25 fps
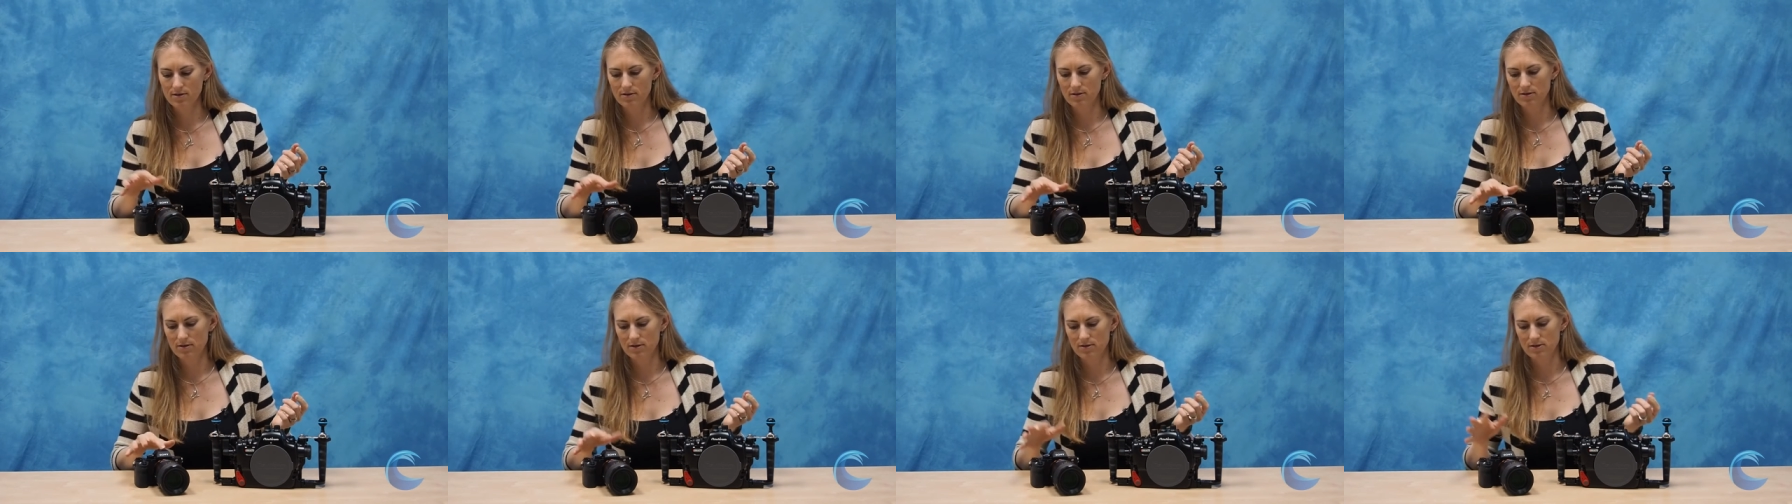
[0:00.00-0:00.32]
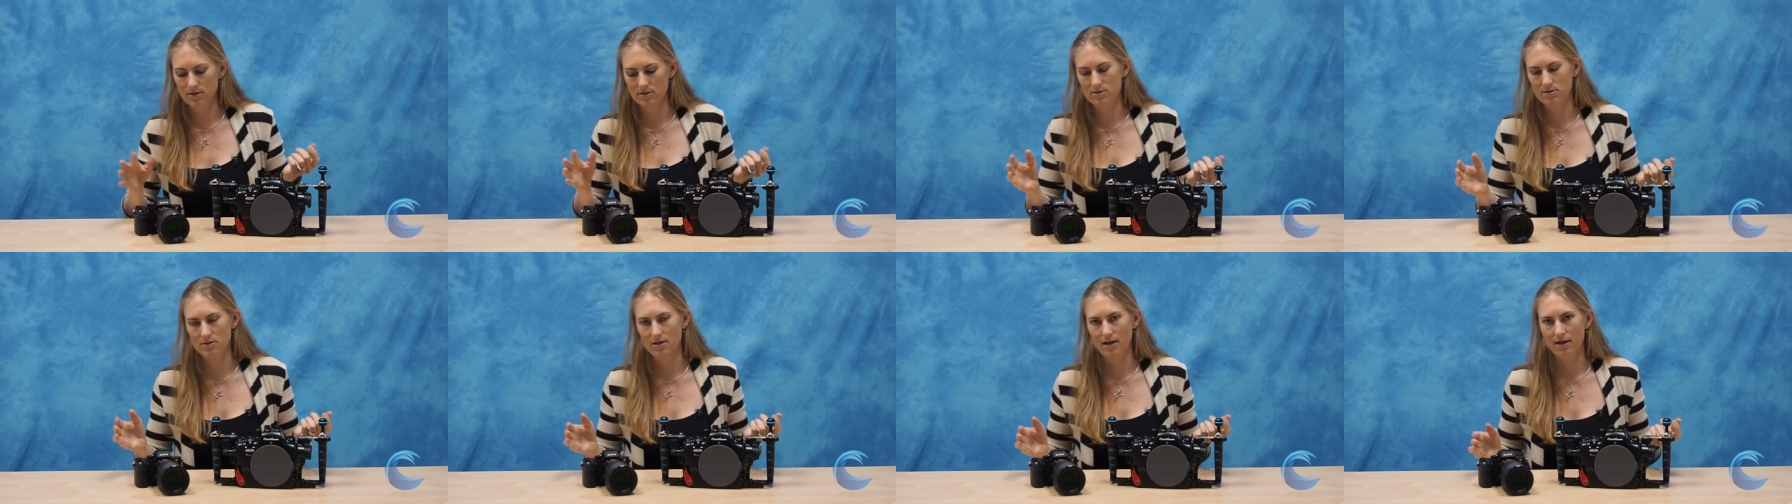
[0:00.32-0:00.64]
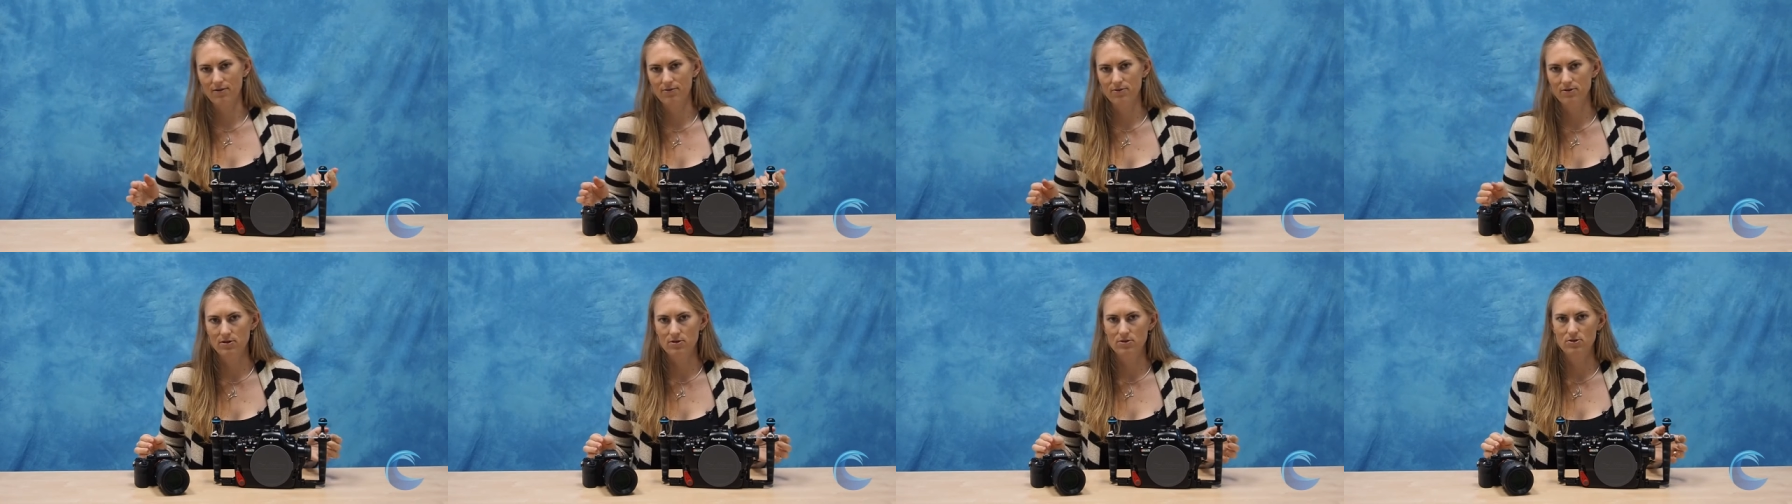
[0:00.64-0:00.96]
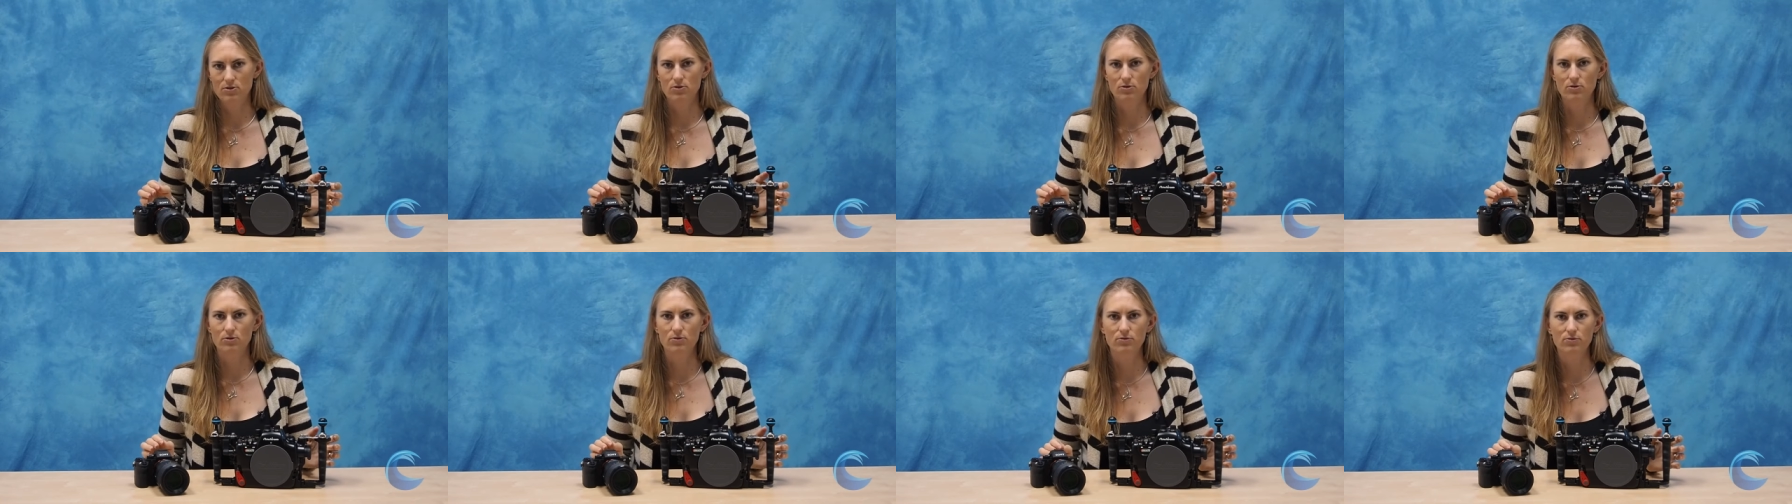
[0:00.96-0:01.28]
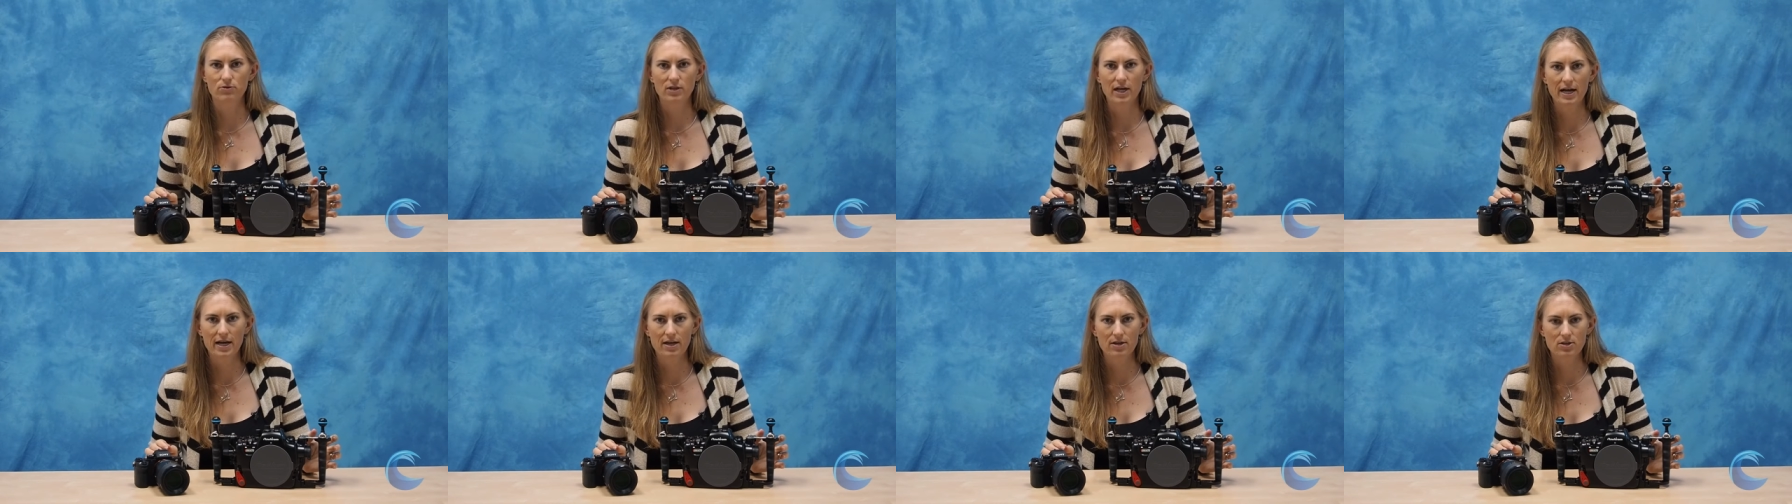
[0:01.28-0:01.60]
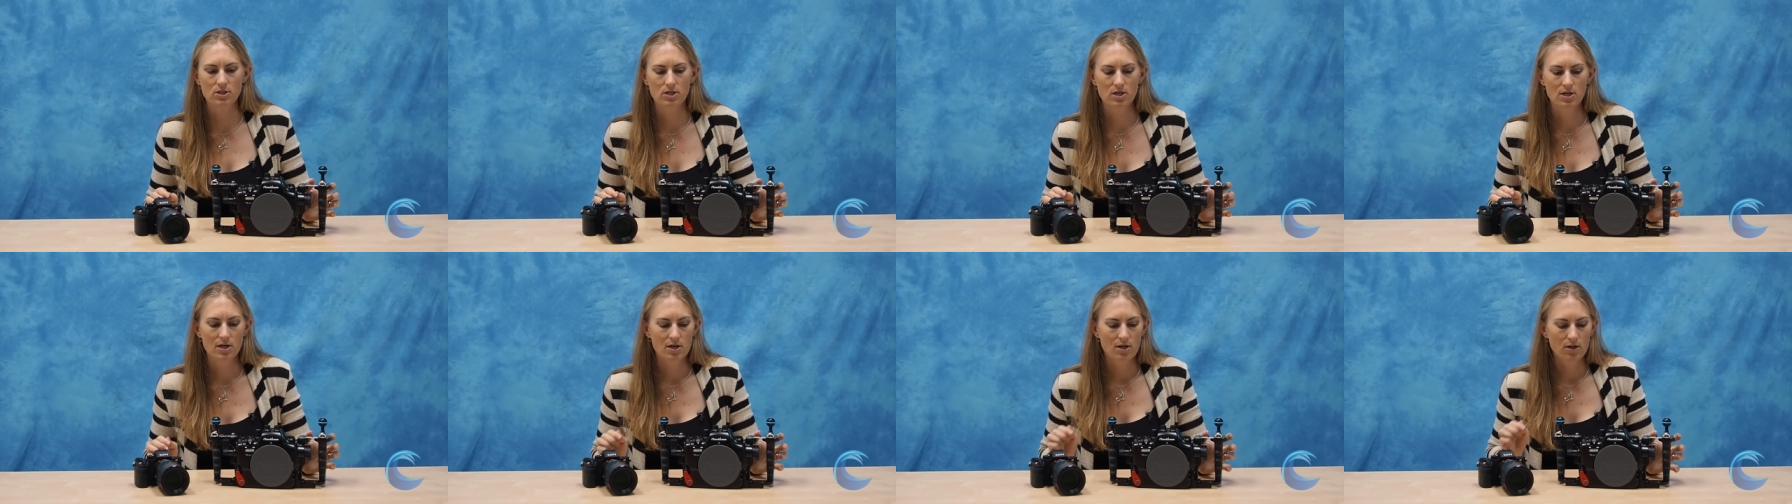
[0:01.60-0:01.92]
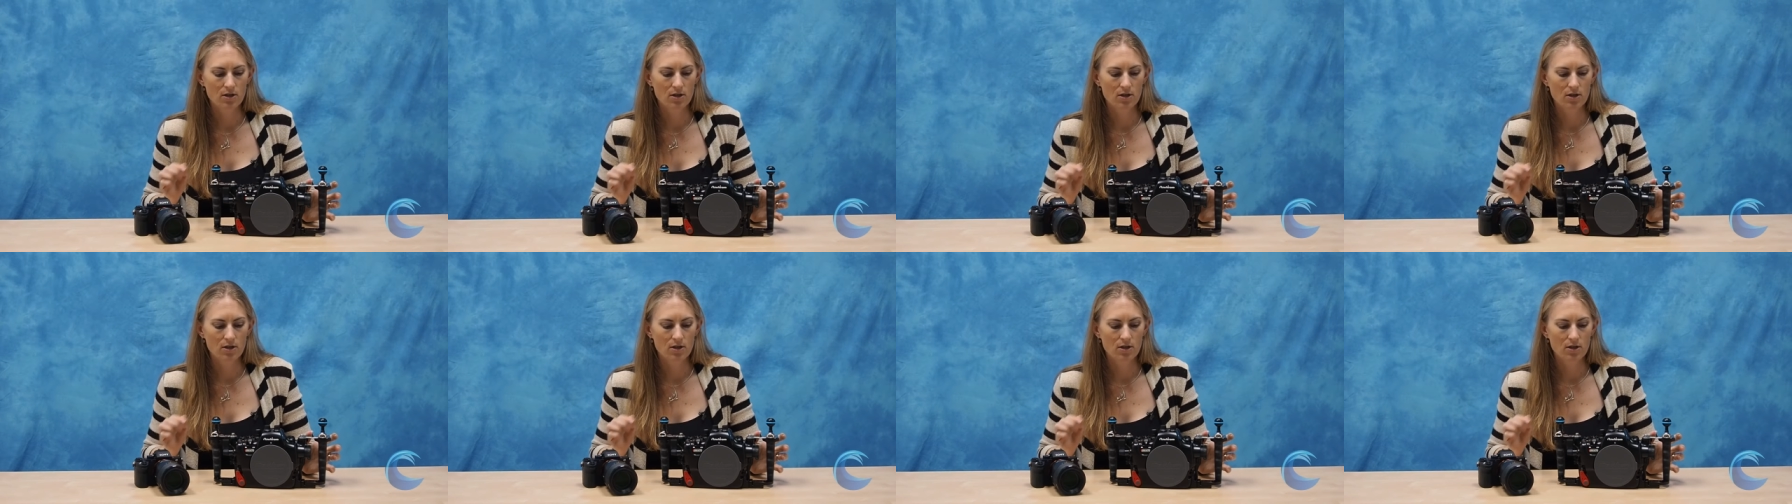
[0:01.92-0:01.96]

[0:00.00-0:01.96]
it doesn't have an internal flash,